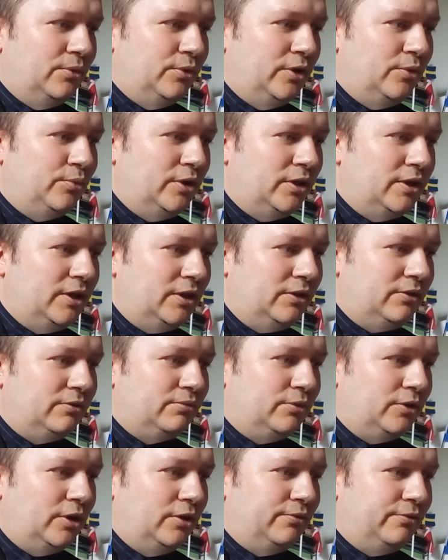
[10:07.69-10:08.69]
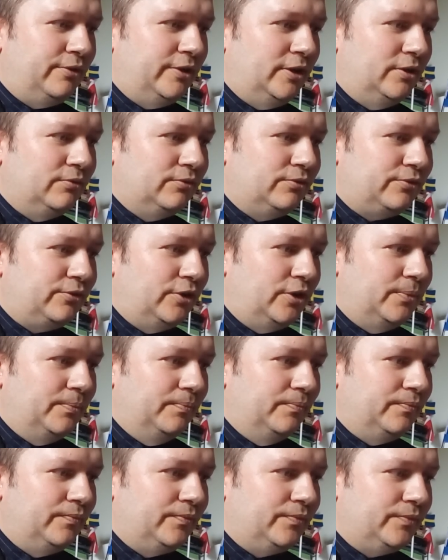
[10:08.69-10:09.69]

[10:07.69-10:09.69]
we get our freedoms from.